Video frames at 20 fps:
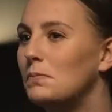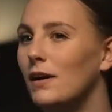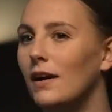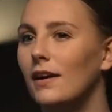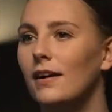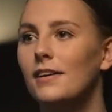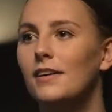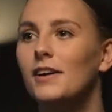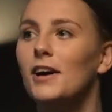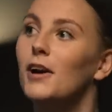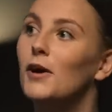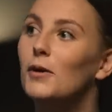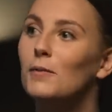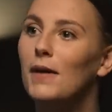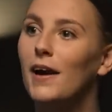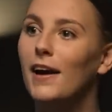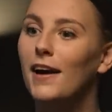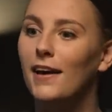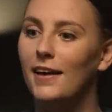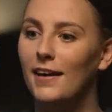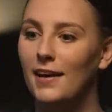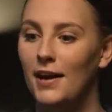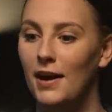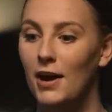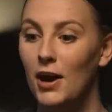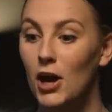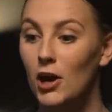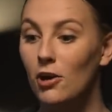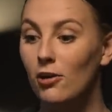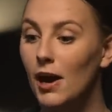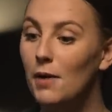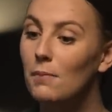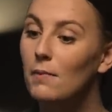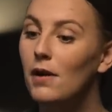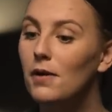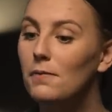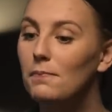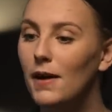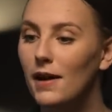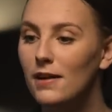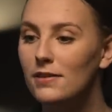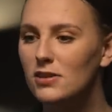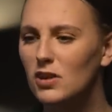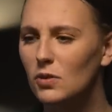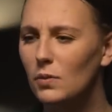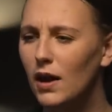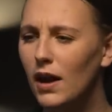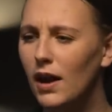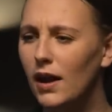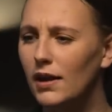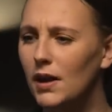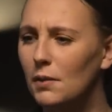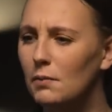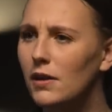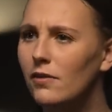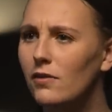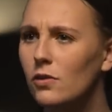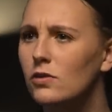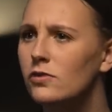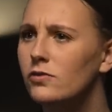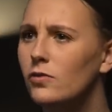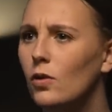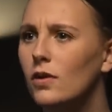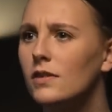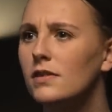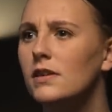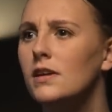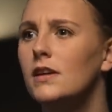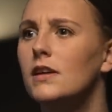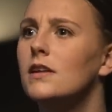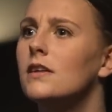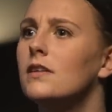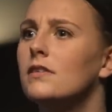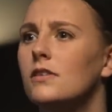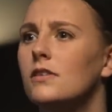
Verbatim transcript: But no, my grandma passed away, and I believe it was fourteen,